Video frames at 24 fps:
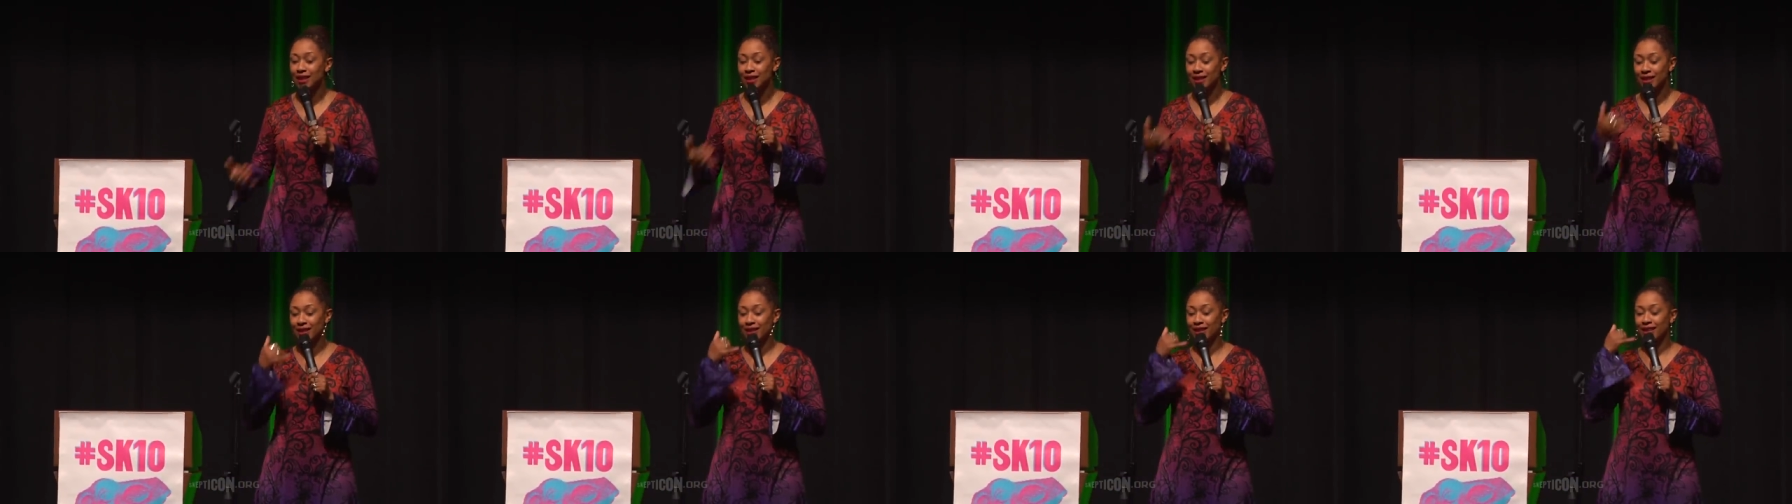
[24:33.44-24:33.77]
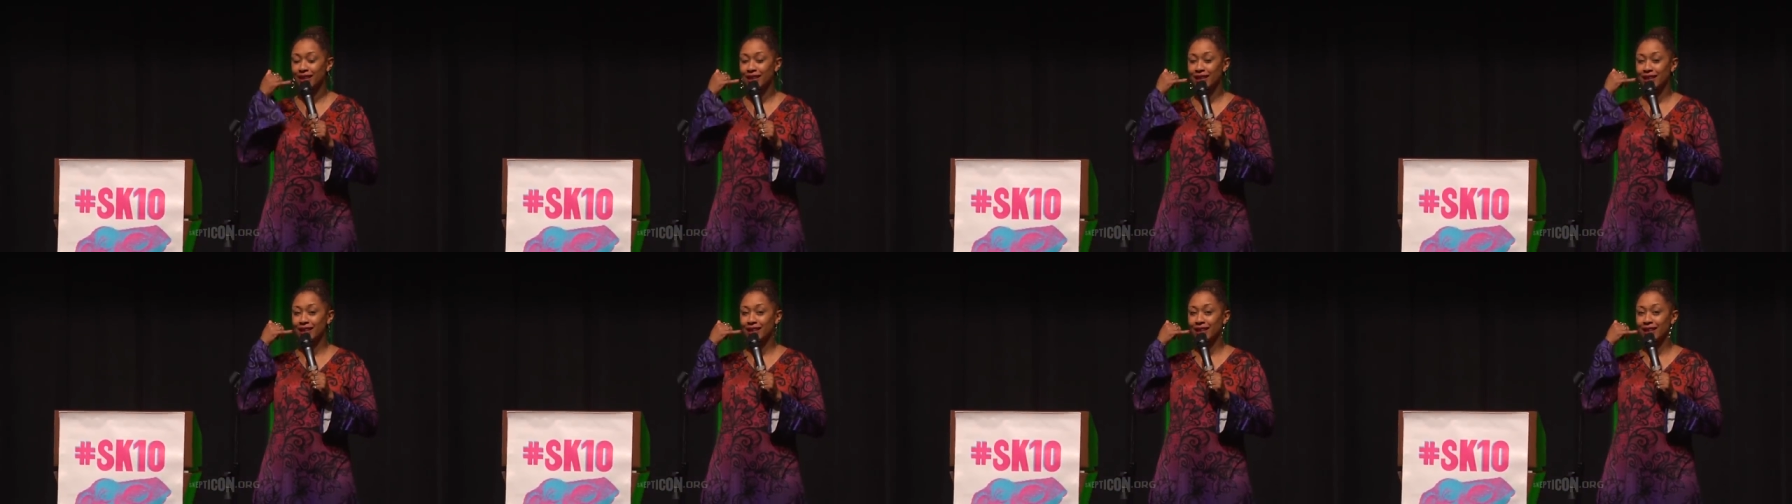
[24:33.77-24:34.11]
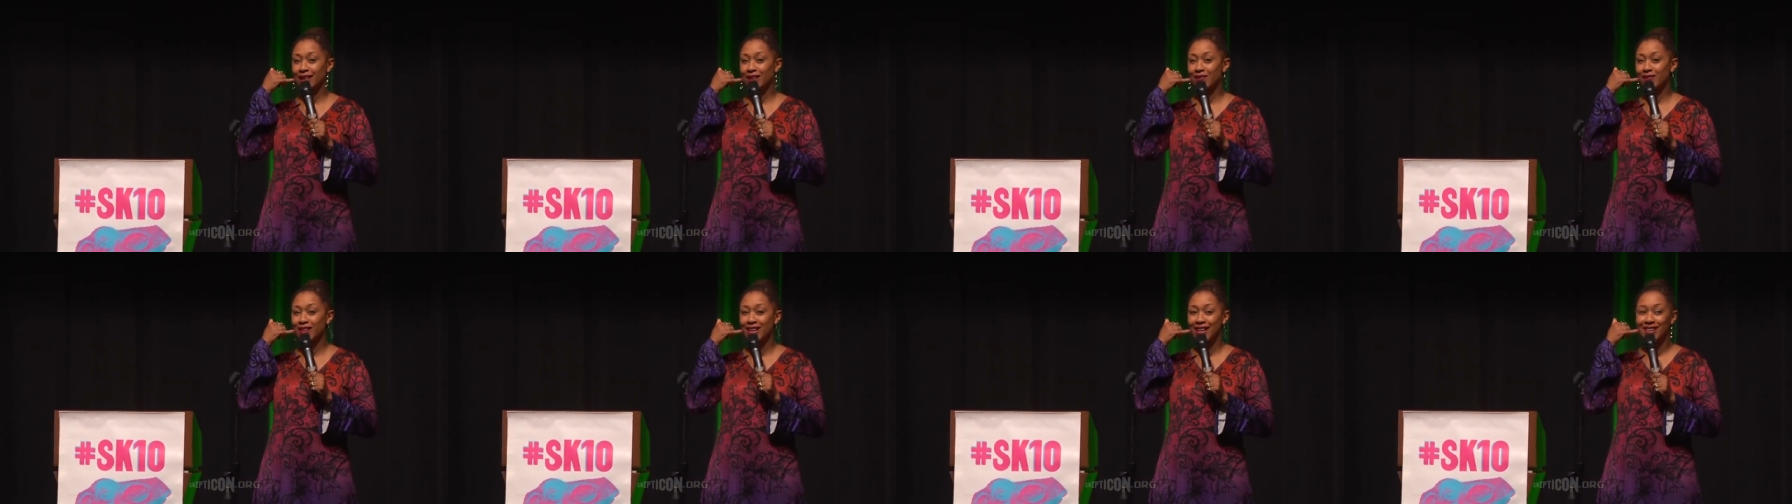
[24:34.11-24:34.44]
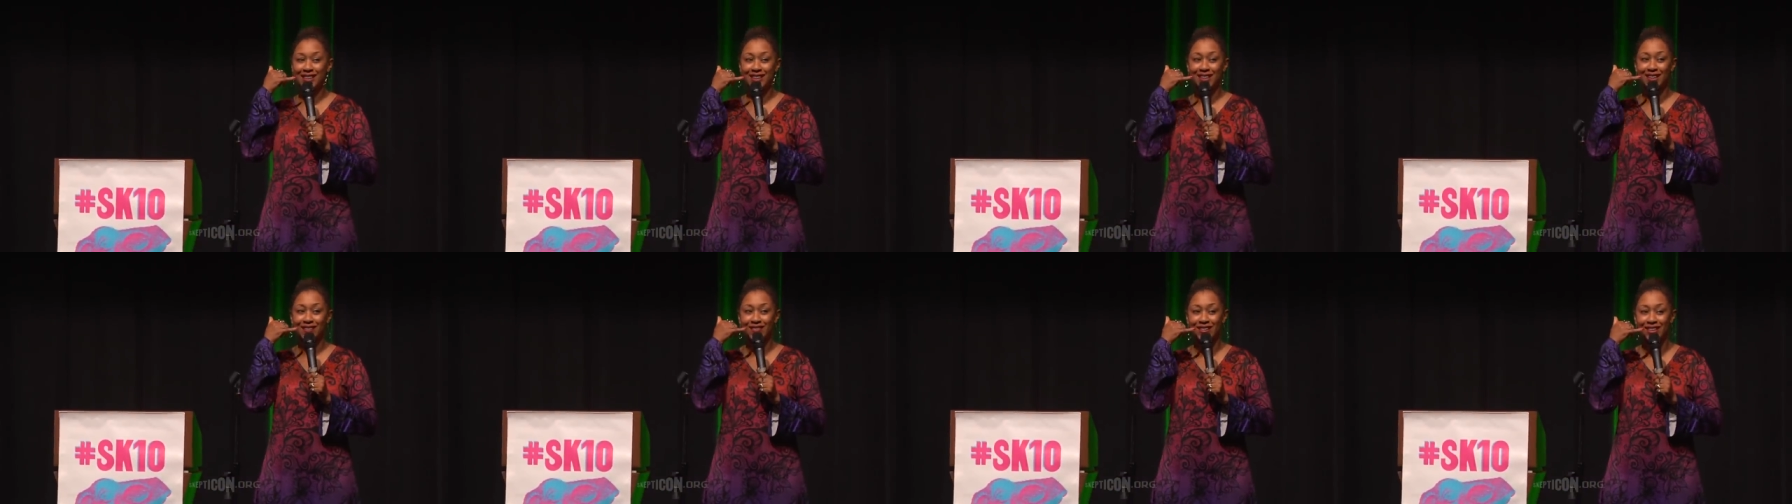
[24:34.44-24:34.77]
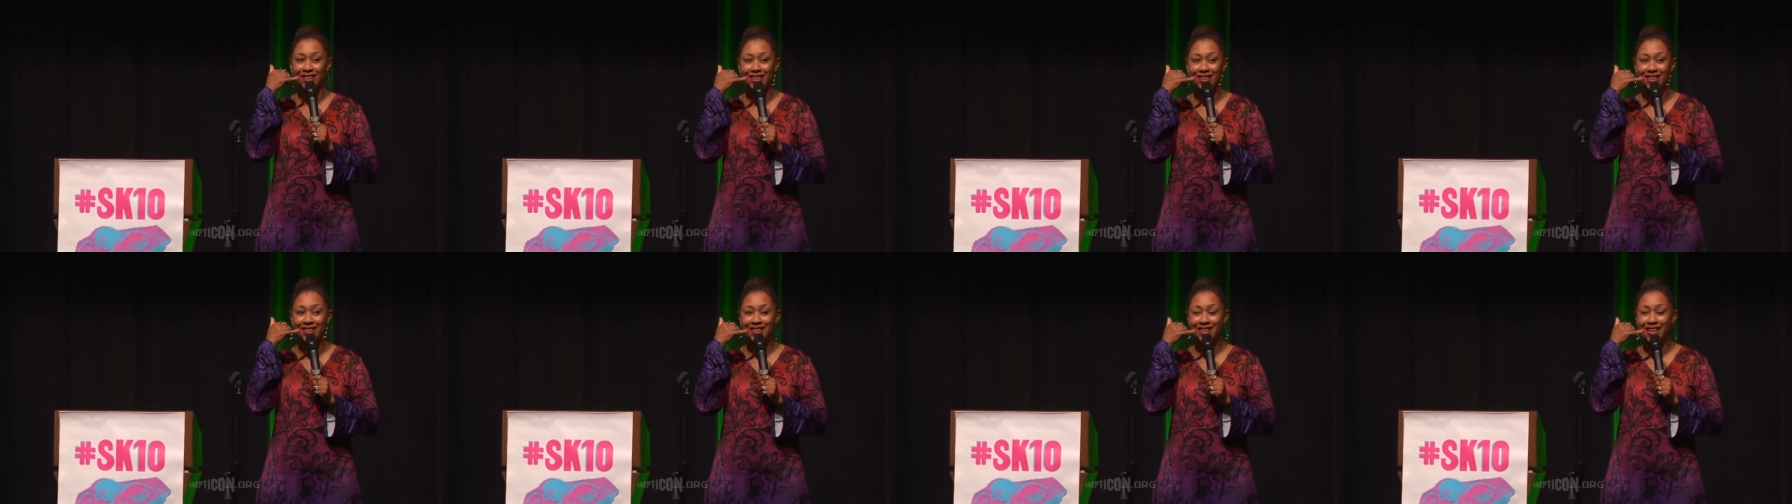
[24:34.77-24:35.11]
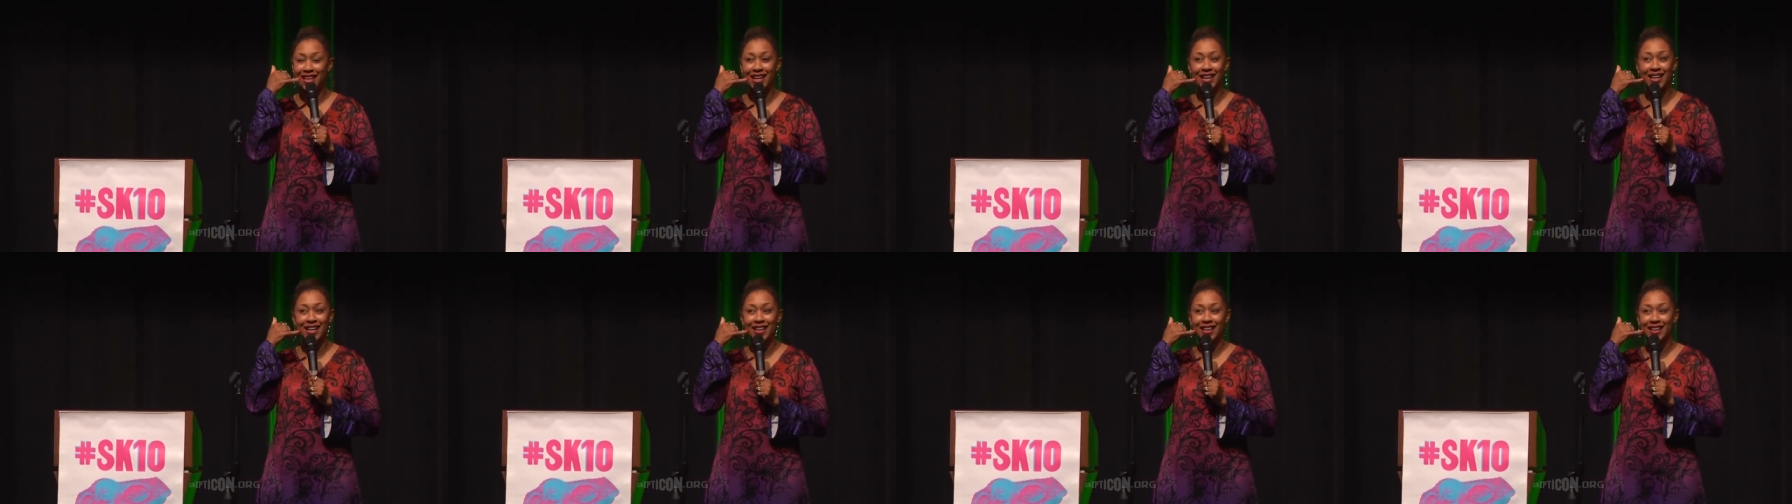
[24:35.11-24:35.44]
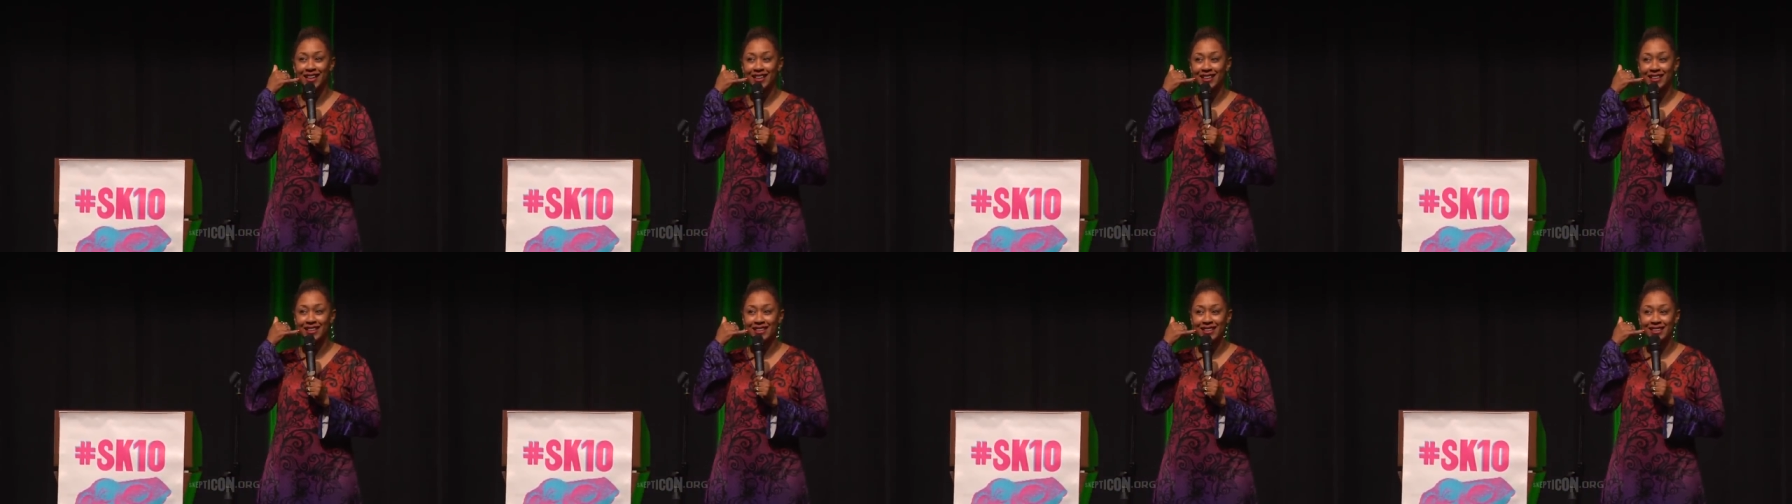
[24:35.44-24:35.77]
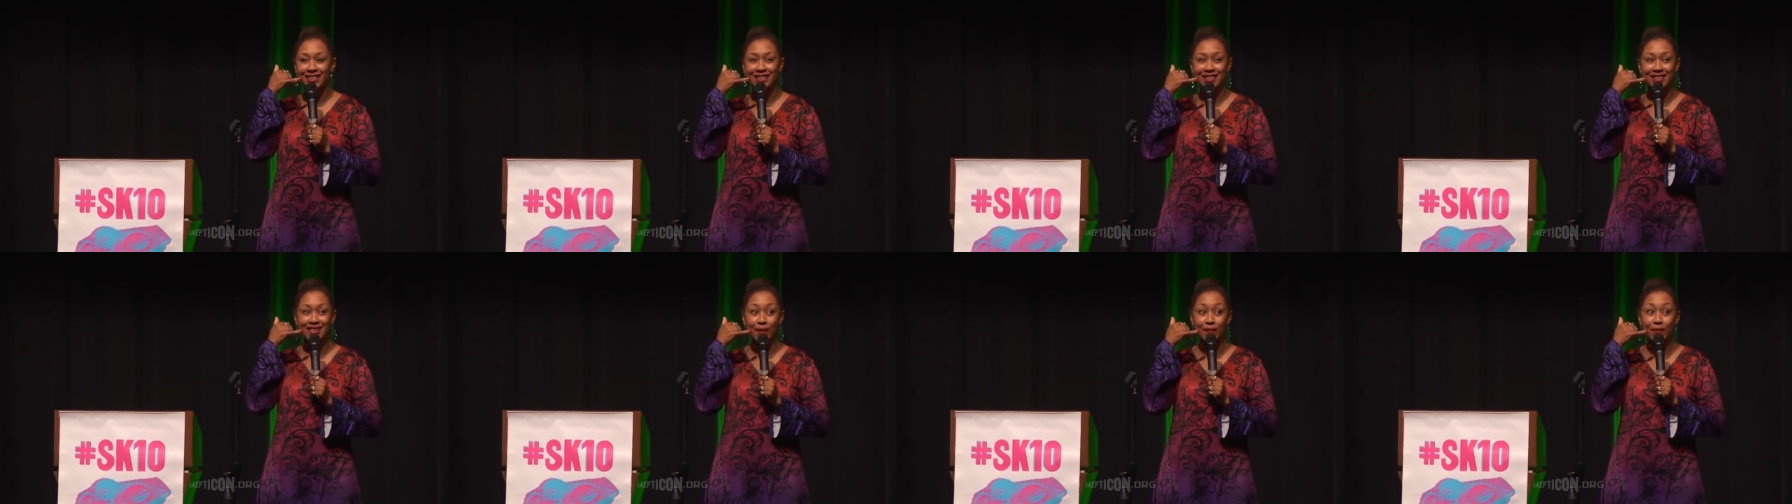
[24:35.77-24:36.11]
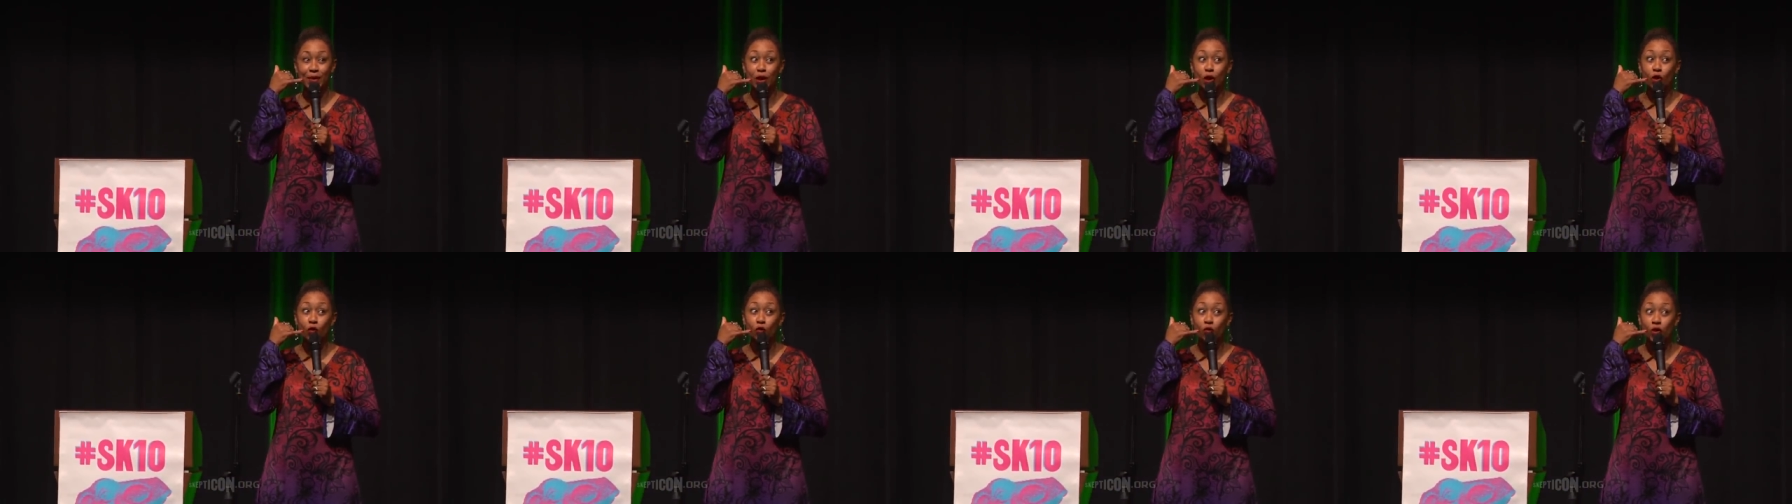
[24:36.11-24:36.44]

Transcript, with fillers: like, yeah, I'm not coming in today because I'm in a